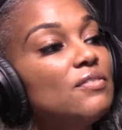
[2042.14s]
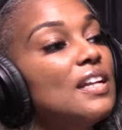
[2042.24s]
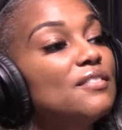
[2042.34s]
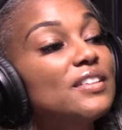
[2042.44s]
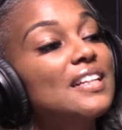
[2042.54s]

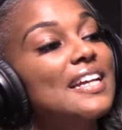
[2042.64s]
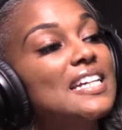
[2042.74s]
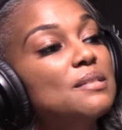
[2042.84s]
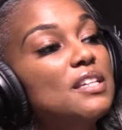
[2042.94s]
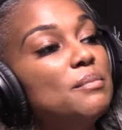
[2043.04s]
following for the
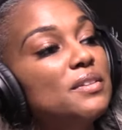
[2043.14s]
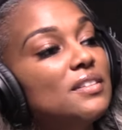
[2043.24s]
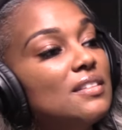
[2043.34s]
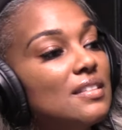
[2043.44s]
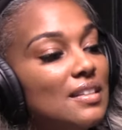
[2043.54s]
last email
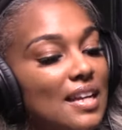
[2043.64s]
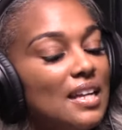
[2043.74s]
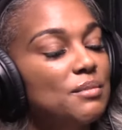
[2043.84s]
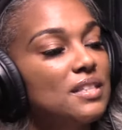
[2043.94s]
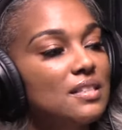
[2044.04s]
you sent, hey,
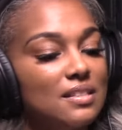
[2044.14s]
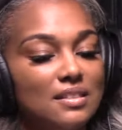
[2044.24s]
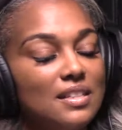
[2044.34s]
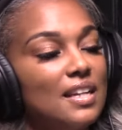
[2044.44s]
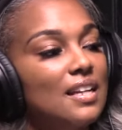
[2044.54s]
I'm just
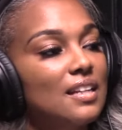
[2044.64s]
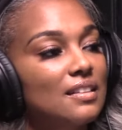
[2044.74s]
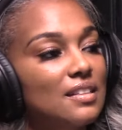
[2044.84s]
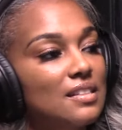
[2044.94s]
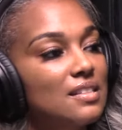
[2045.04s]
checking in on
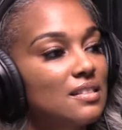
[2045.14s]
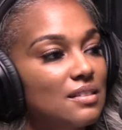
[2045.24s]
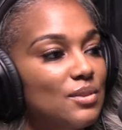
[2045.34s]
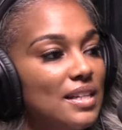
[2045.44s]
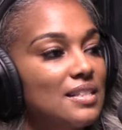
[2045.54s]
this,
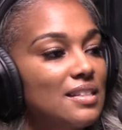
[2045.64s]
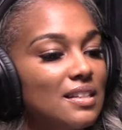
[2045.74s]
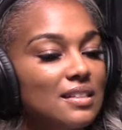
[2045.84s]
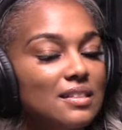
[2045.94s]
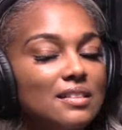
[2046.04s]
what I sent
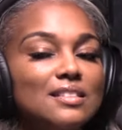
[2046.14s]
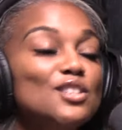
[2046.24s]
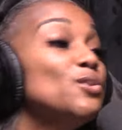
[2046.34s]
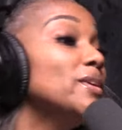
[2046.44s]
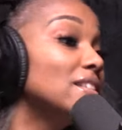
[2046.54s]
yeah.
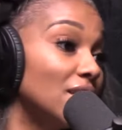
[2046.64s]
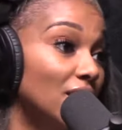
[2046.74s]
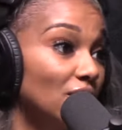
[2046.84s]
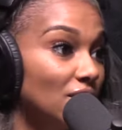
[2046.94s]
two weeks ago.